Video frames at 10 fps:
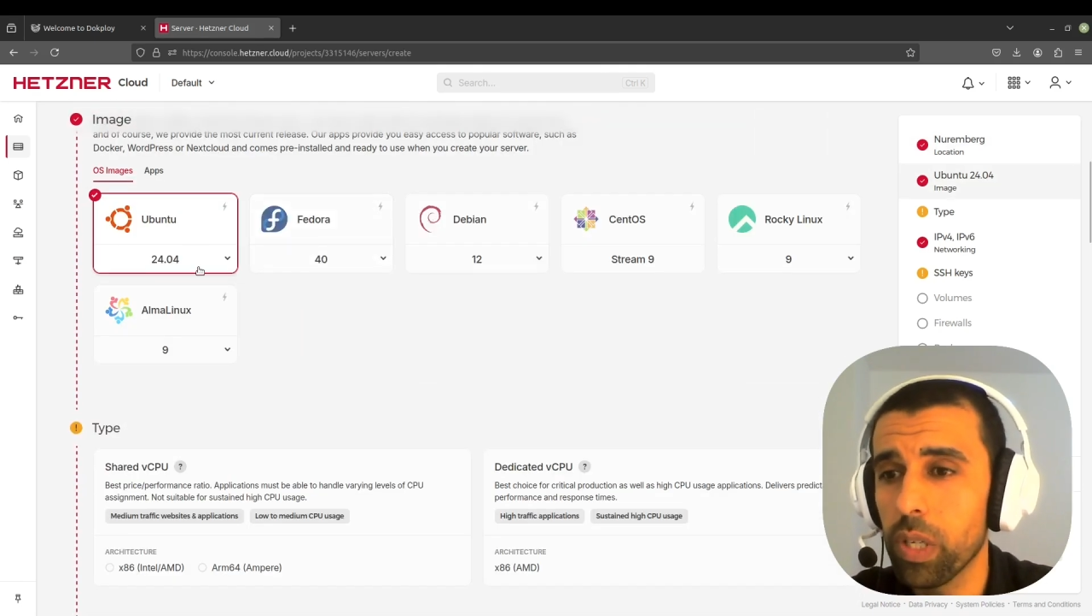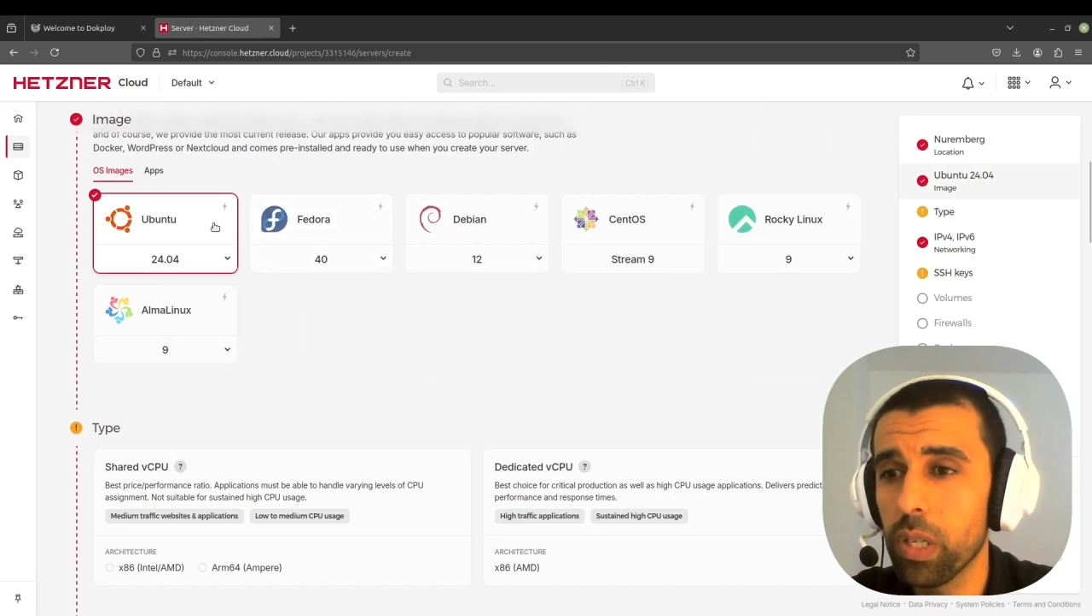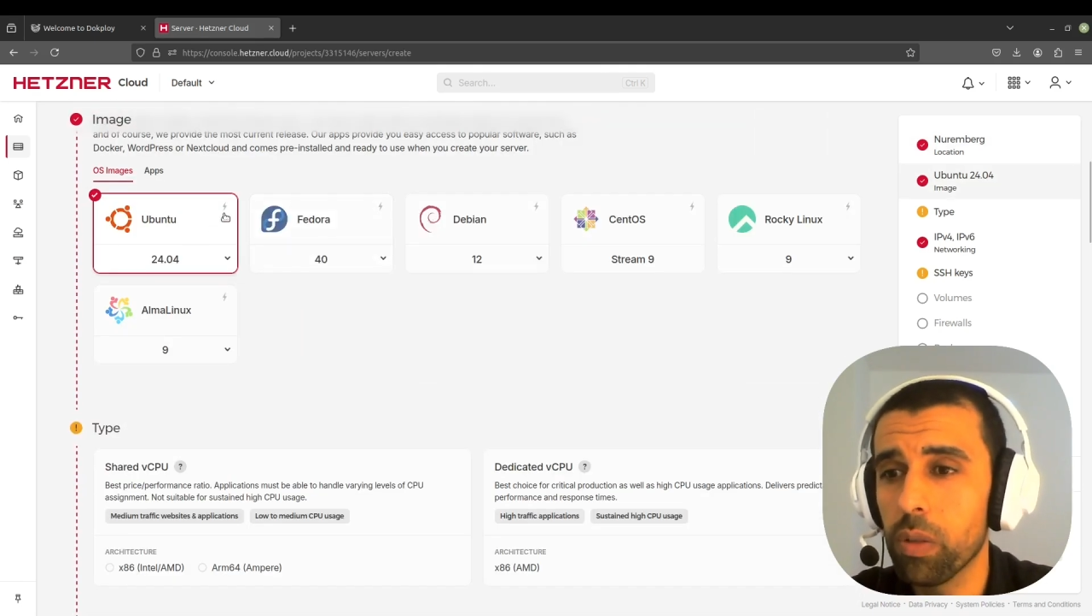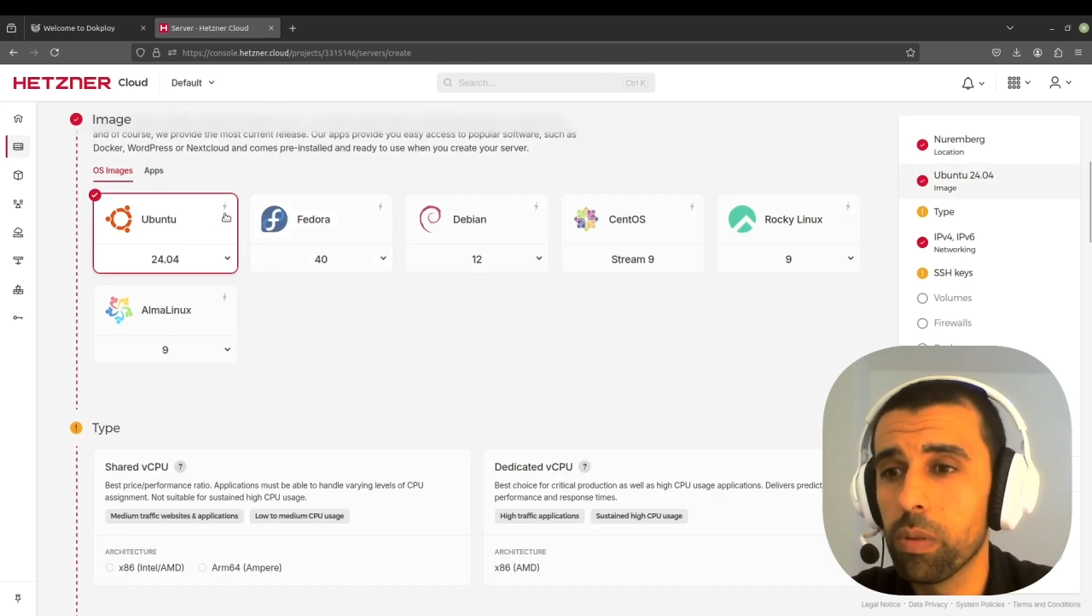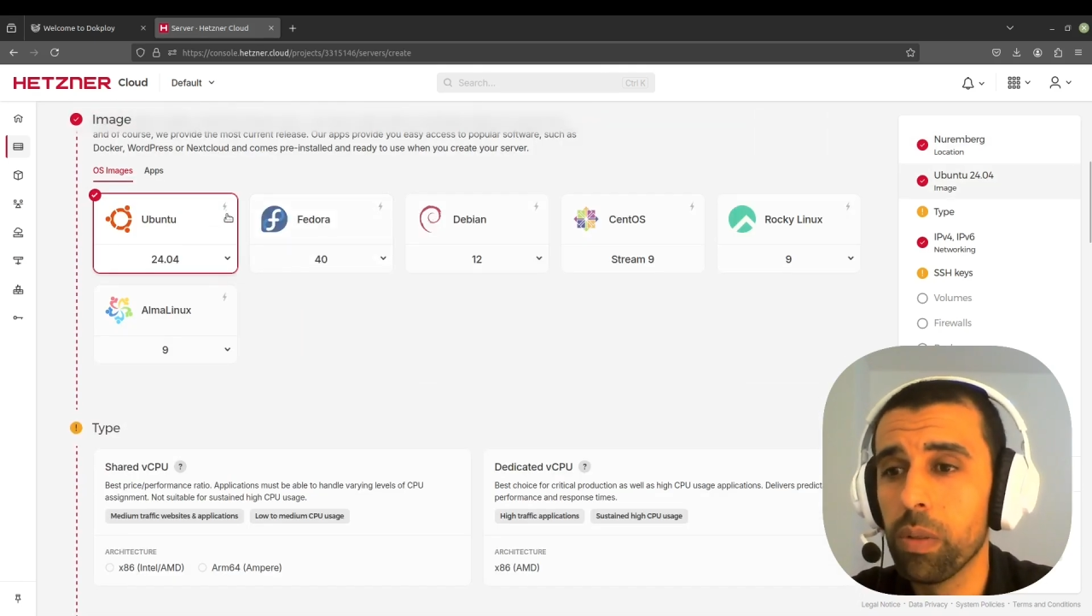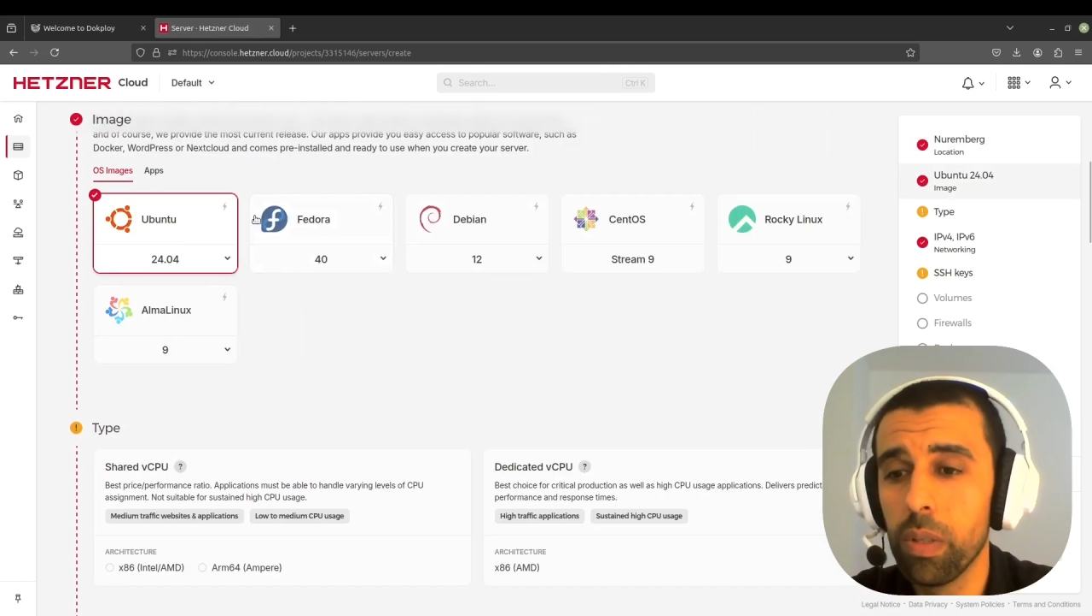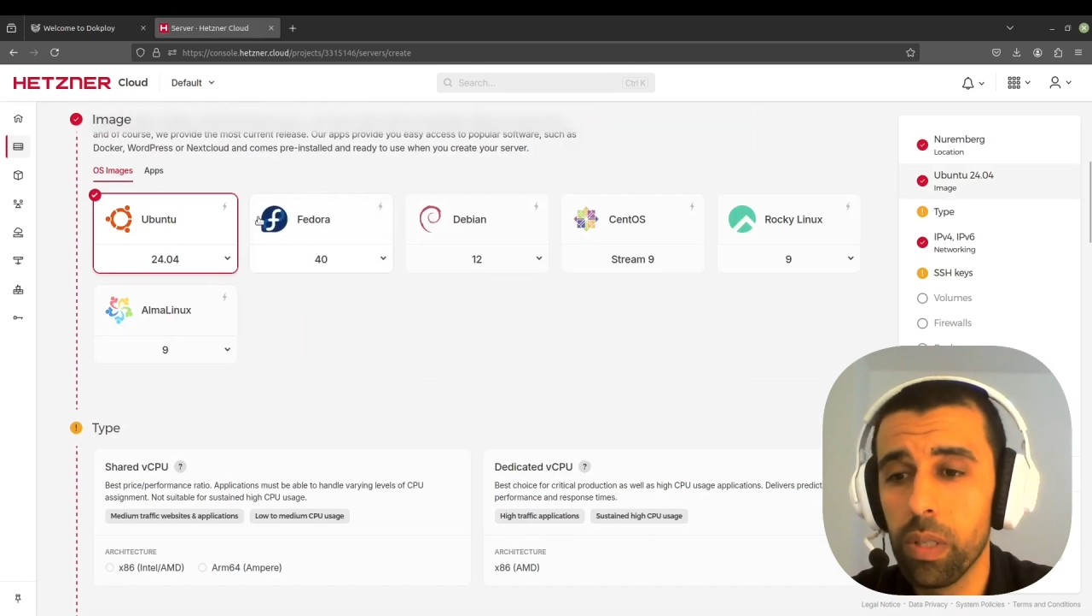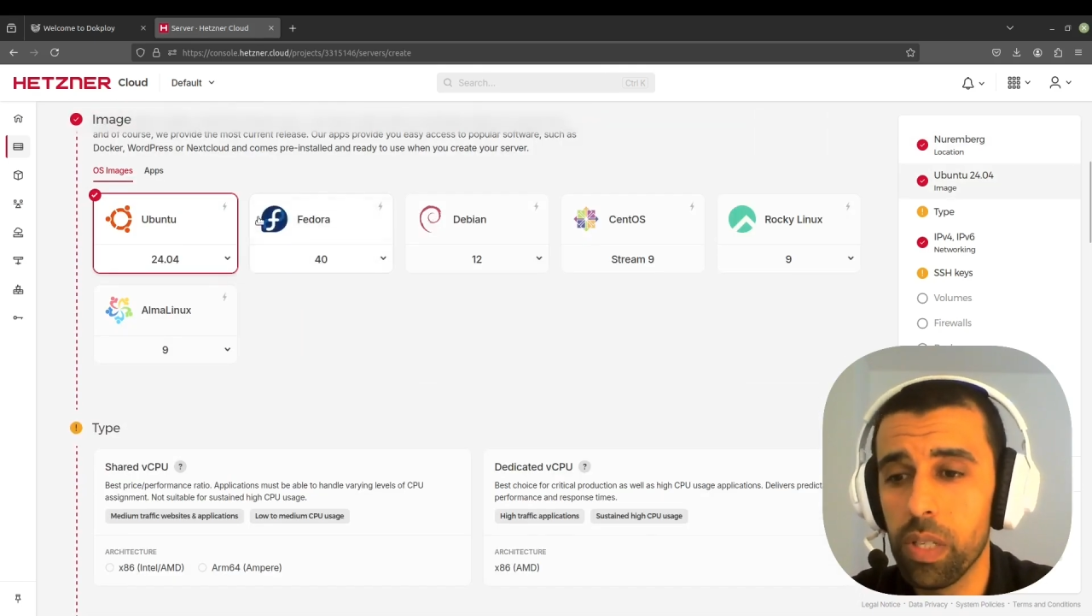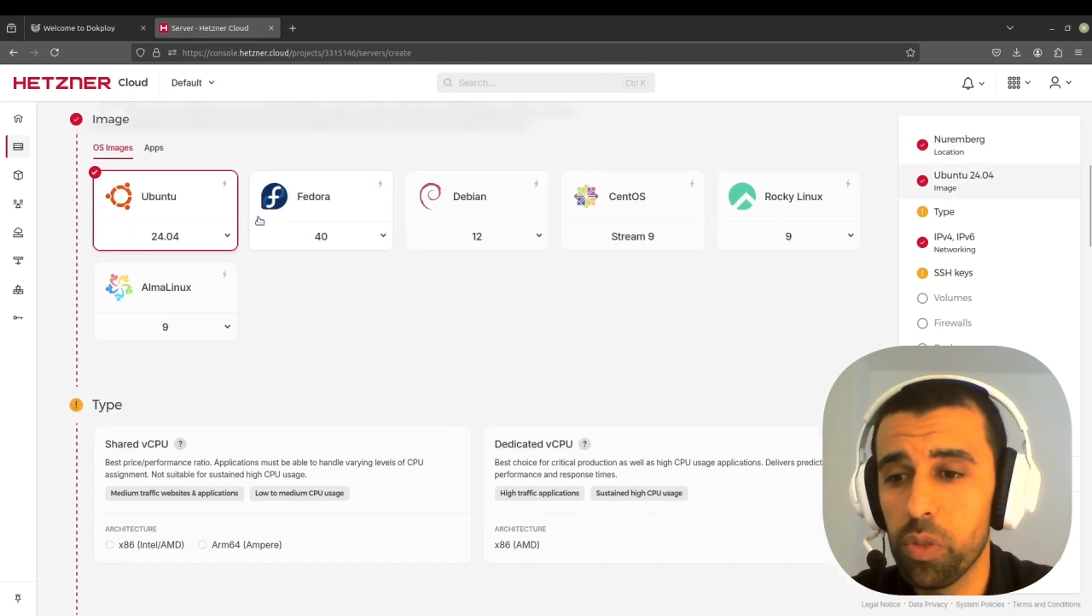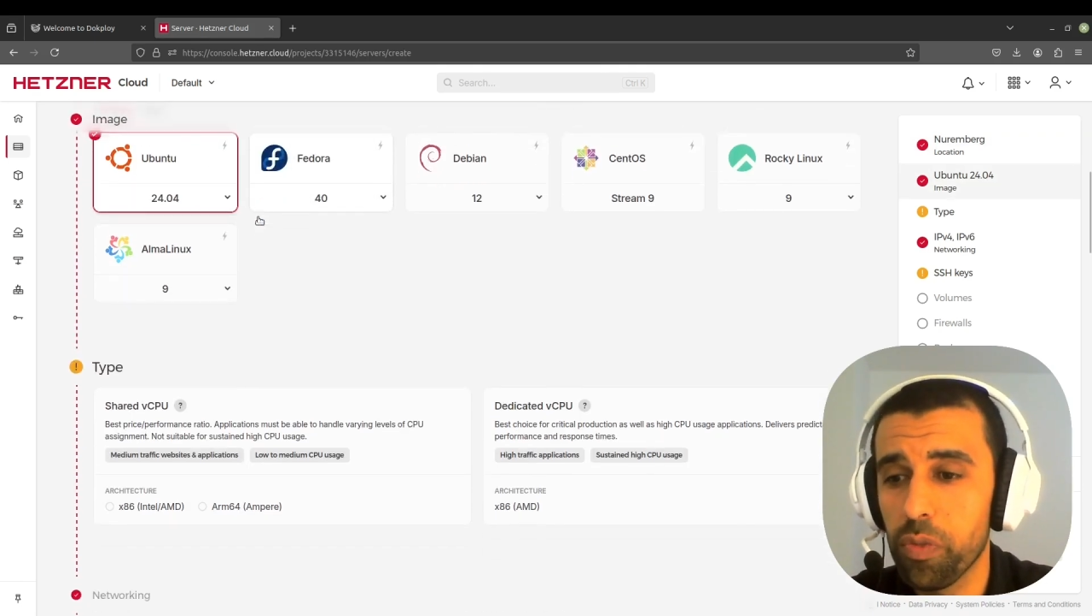here
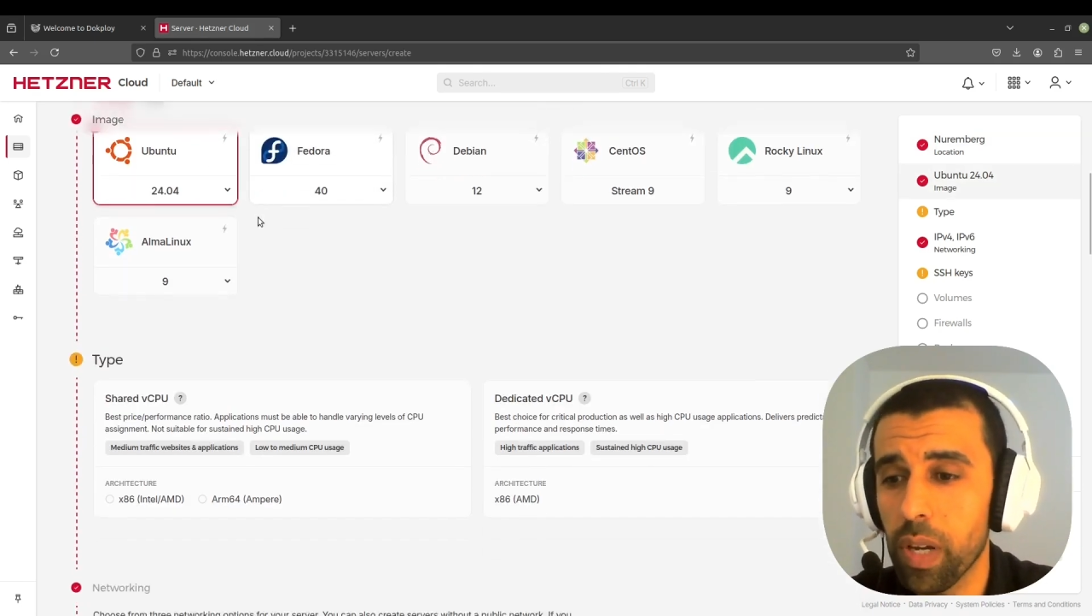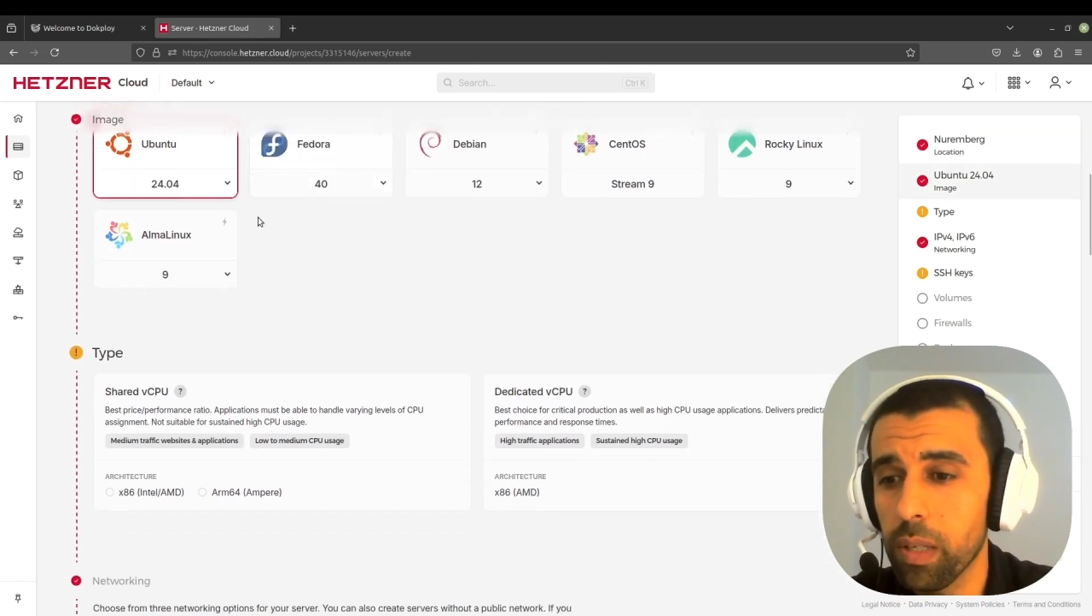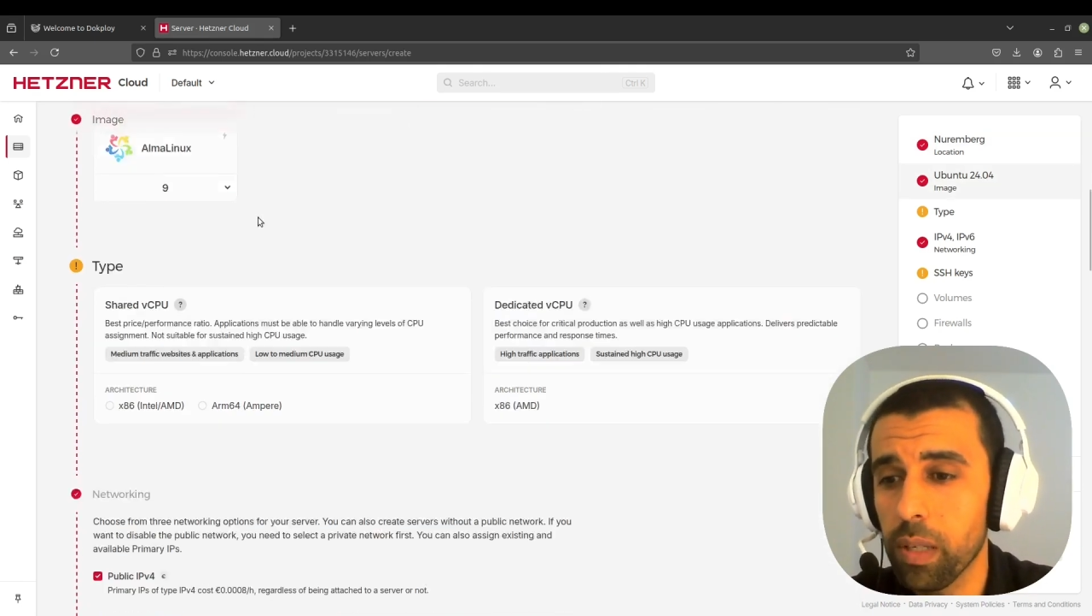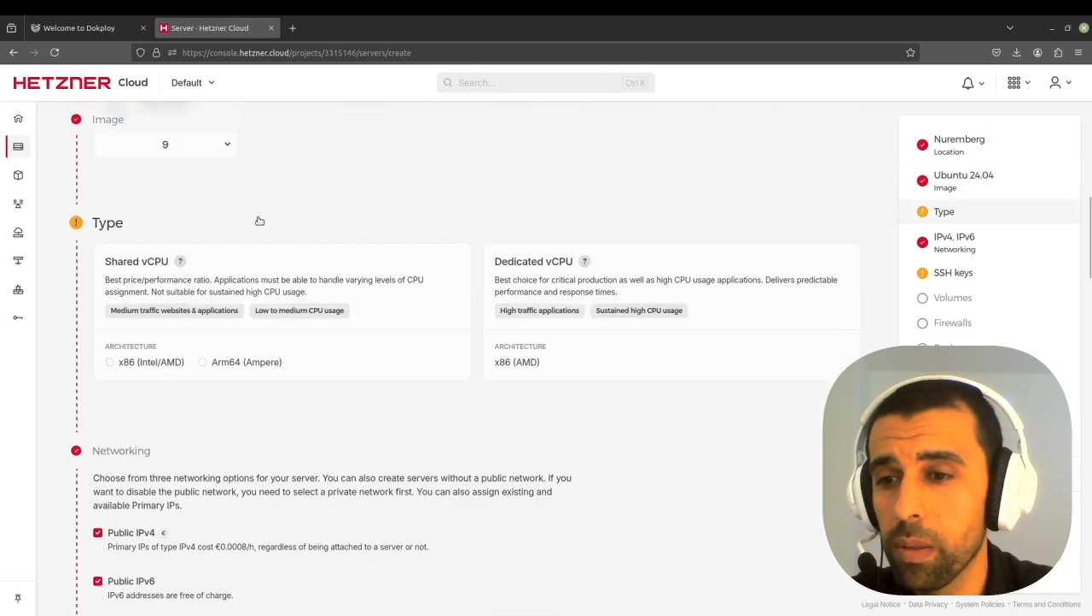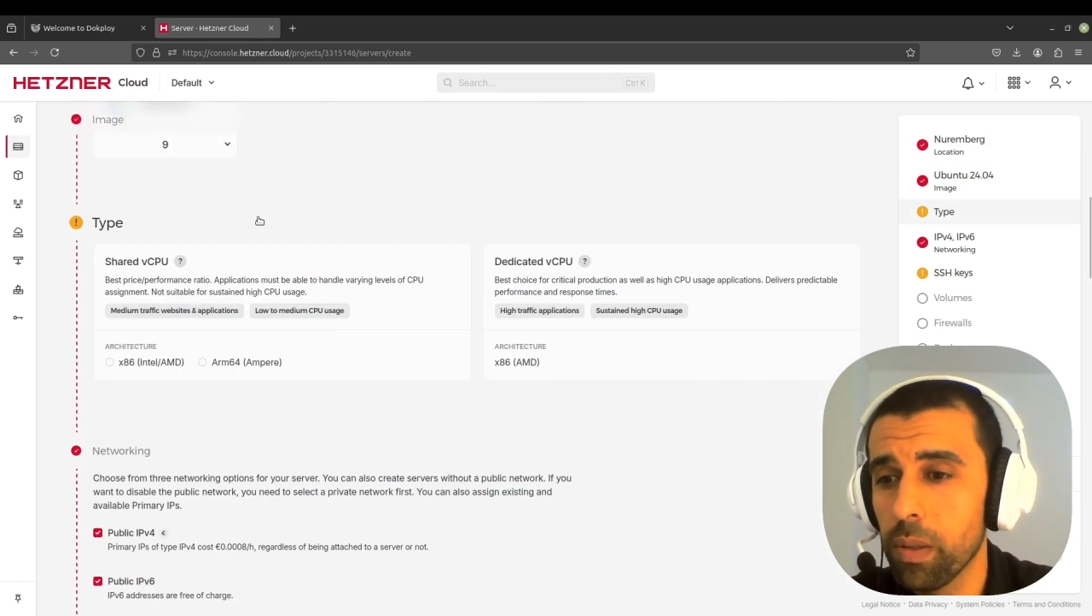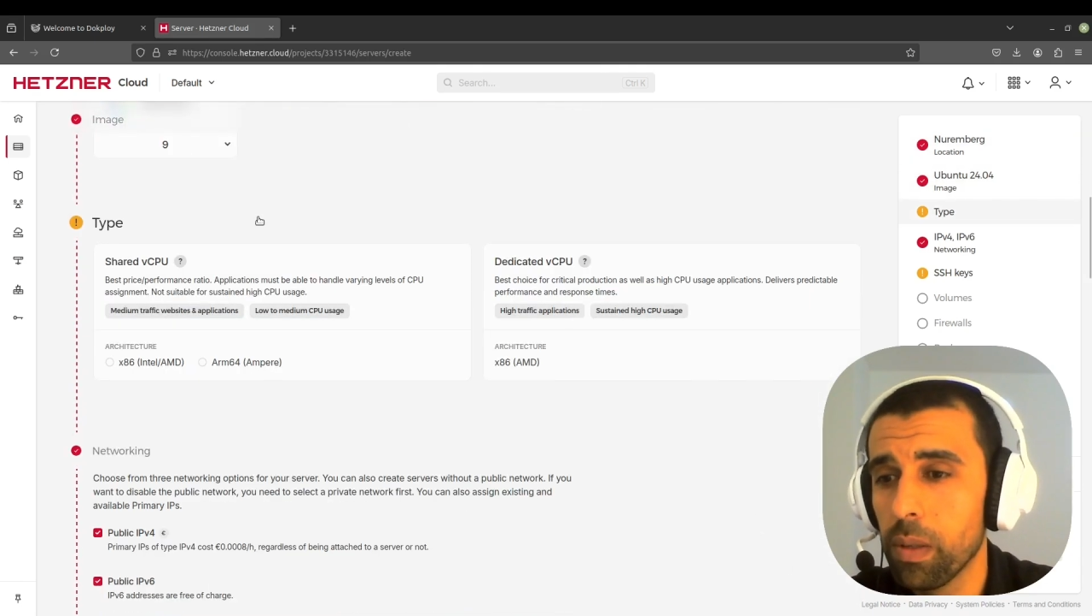is fine.